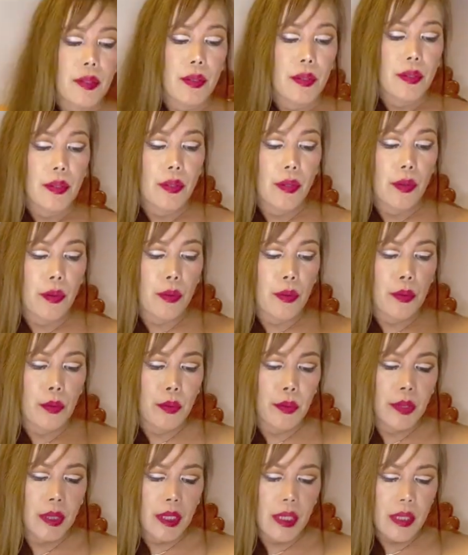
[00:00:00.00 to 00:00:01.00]

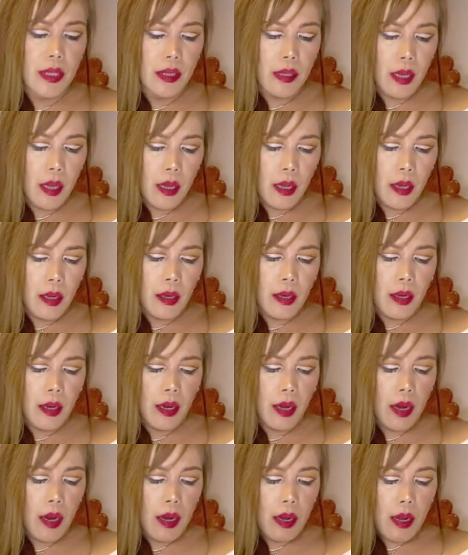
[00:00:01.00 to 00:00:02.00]
So these
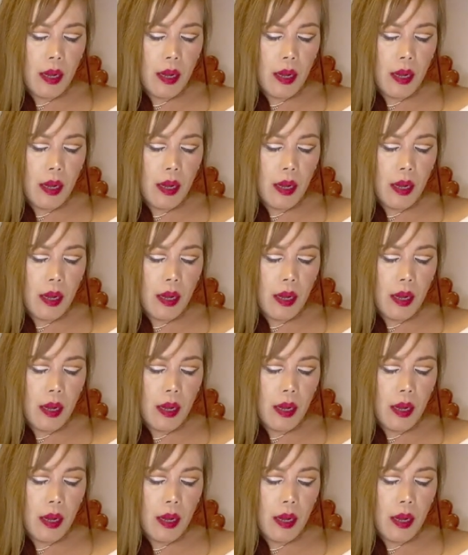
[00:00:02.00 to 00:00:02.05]
are